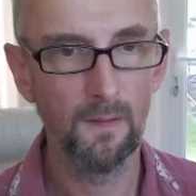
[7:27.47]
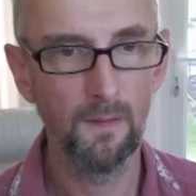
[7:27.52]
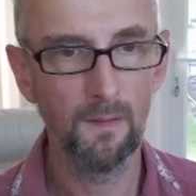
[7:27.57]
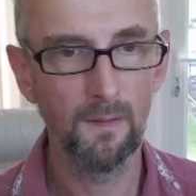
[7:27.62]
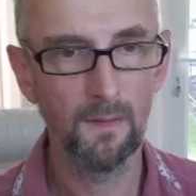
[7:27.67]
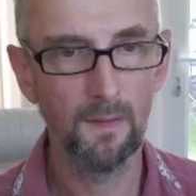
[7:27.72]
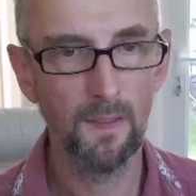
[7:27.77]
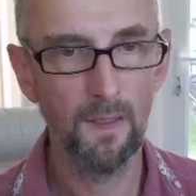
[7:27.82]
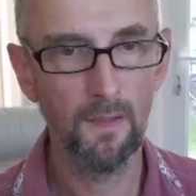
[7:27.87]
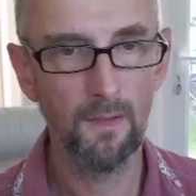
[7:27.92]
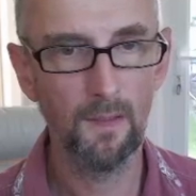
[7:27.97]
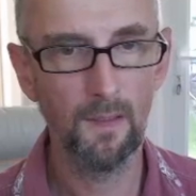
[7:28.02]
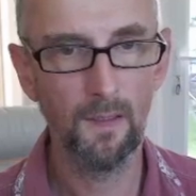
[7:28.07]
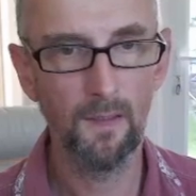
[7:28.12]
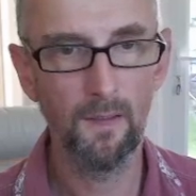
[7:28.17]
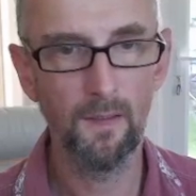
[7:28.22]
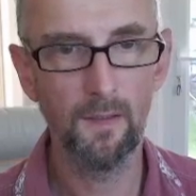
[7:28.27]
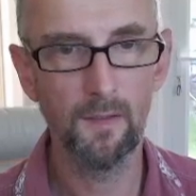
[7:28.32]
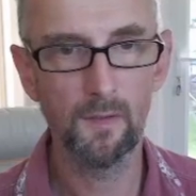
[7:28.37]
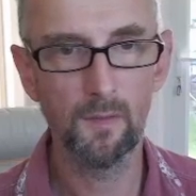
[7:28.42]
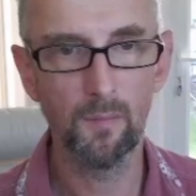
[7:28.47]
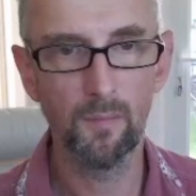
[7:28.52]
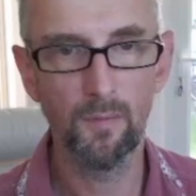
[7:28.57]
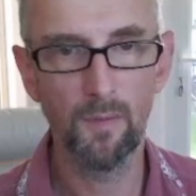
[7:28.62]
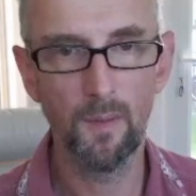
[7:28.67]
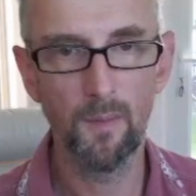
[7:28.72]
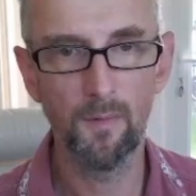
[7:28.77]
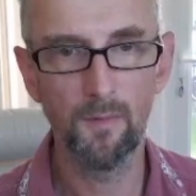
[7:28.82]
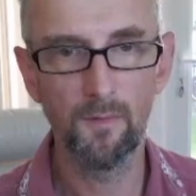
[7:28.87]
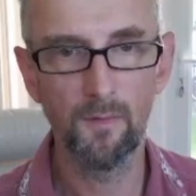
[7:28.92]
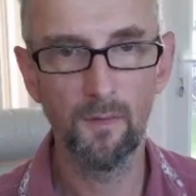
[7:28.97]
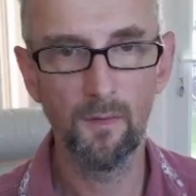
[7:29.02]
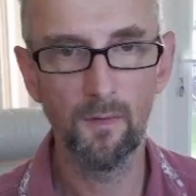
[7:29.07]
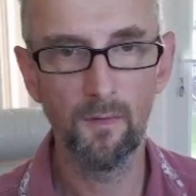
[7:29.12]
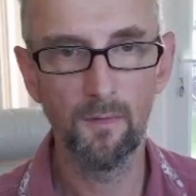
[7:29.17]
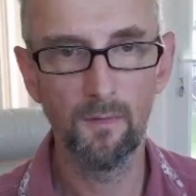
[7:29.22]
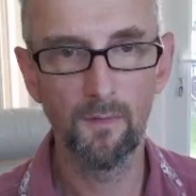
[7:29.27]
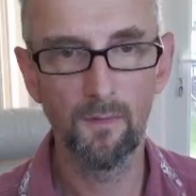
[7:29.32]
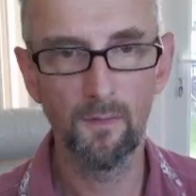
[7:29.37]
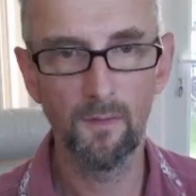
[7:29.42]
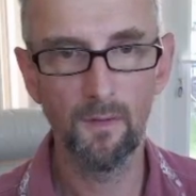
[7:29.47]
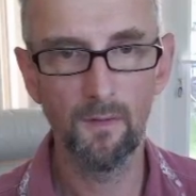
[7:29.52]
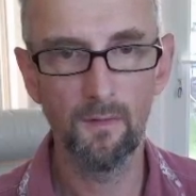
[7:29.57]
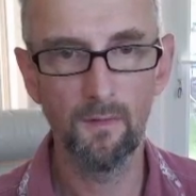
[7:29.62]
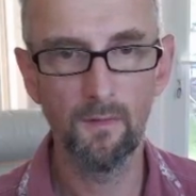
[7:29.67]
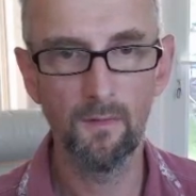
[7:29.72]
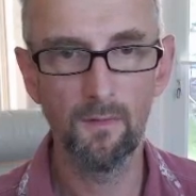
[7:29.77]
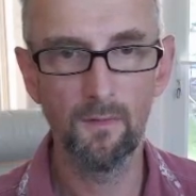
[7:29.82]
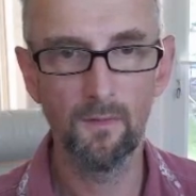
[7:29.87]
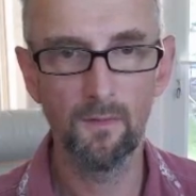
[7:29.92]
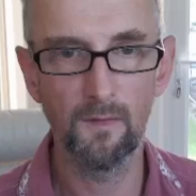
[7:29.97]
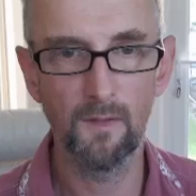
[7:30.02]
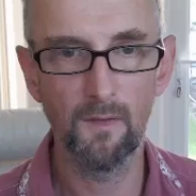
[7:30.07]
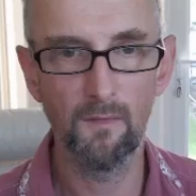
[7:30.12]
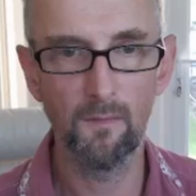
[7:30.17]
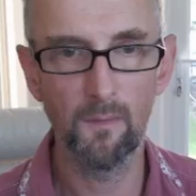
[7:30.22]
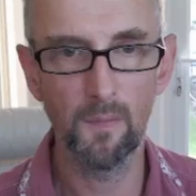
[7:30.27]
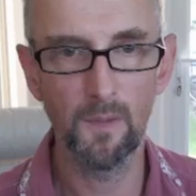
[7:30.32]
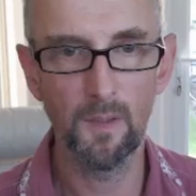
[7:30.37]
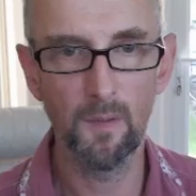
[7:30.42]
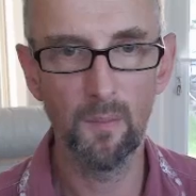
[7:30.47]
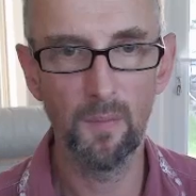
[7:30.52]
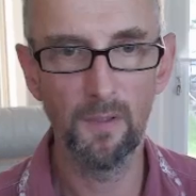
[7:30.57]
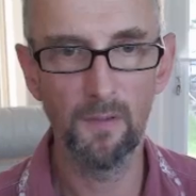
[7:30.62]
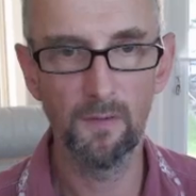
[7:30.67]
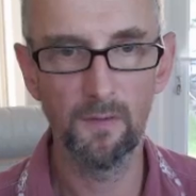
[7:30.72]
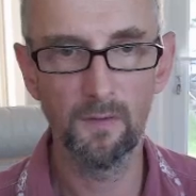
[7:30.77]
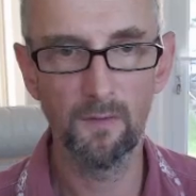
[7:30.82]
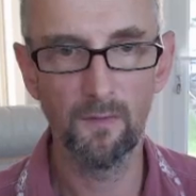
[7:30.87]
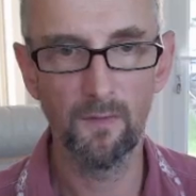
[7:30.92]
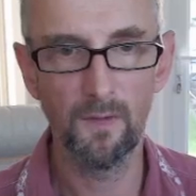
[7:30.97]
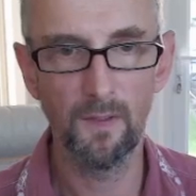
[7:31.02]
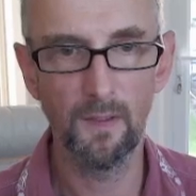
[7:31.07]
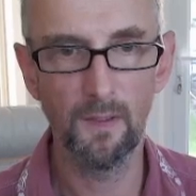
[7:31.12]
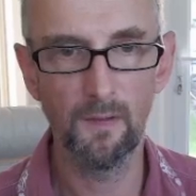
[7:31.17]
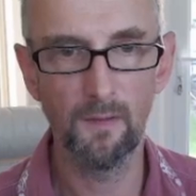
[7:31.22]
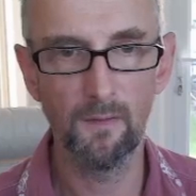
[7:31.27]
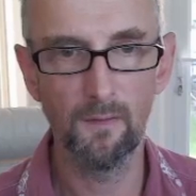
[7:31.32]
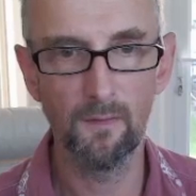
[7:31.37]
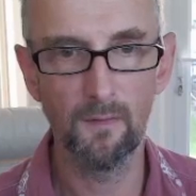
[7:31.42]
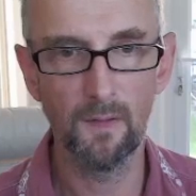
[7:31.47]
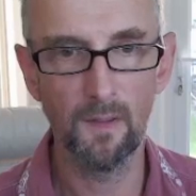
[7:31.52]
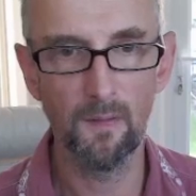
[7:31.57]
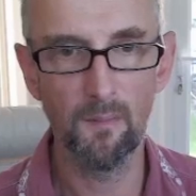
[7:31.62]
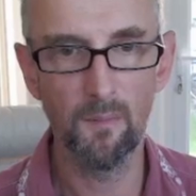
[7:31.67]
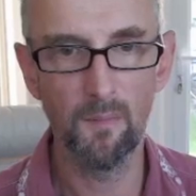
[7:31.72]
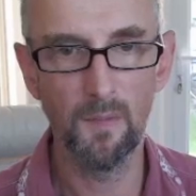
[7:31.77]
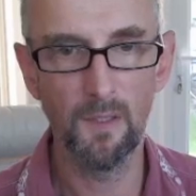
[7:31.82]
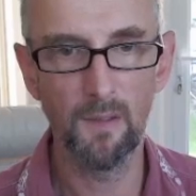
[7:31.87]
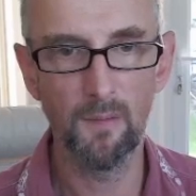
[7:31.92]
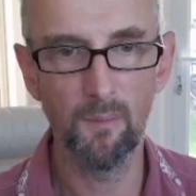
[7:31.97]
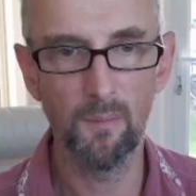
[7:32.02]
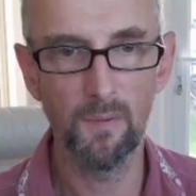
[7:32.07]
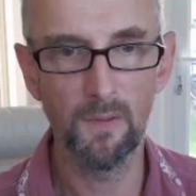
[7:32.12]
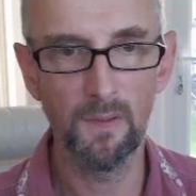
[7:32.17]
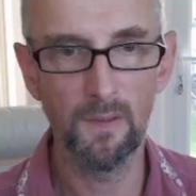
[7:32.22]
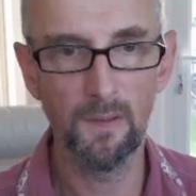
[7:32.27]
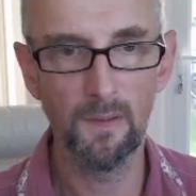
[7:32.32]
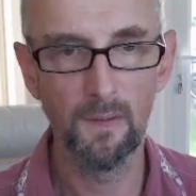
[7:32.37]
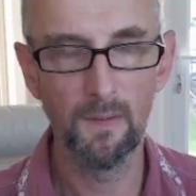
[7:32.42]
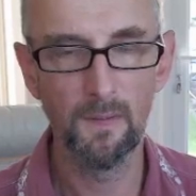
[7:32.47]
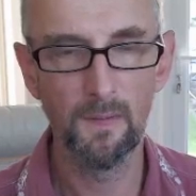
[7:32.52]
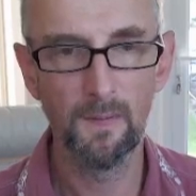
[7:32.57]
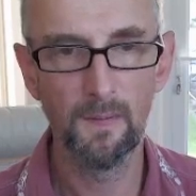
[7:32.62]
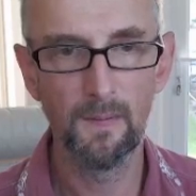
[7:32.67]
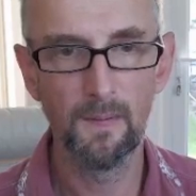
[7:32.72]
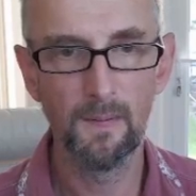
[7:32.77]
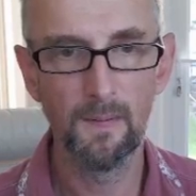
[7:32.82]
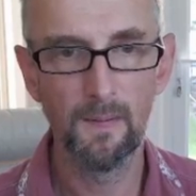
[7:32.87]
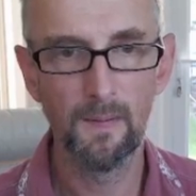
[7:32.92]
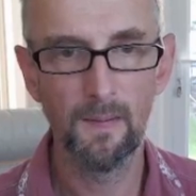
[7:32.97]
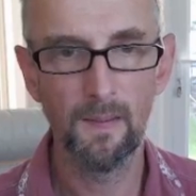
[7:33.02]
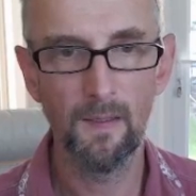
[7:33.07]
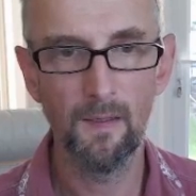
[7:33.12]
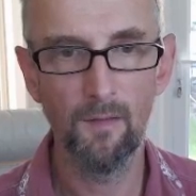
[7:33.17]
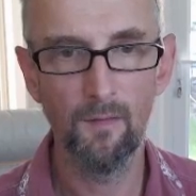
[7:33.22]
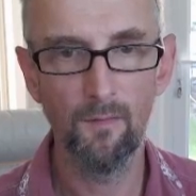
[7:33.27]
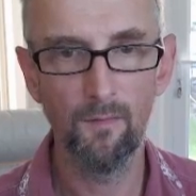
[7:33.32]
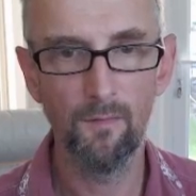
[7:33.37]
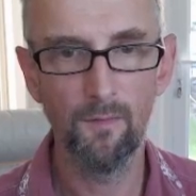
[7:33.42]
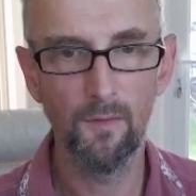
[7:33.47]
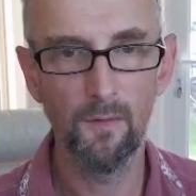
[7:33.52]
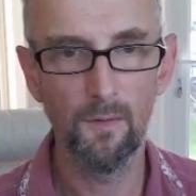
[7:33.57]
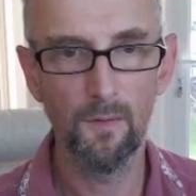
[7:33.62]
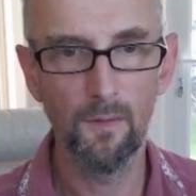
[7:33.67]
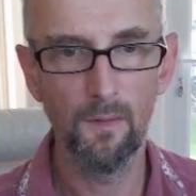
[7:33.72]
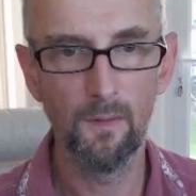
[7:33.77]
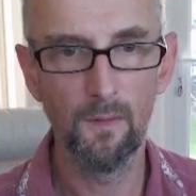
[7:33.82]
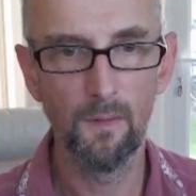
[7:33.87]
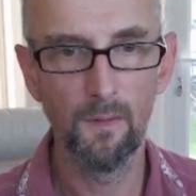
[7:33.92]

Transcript: Calculate initial parameters, so this is just giving me a bunch of things that might be helpful.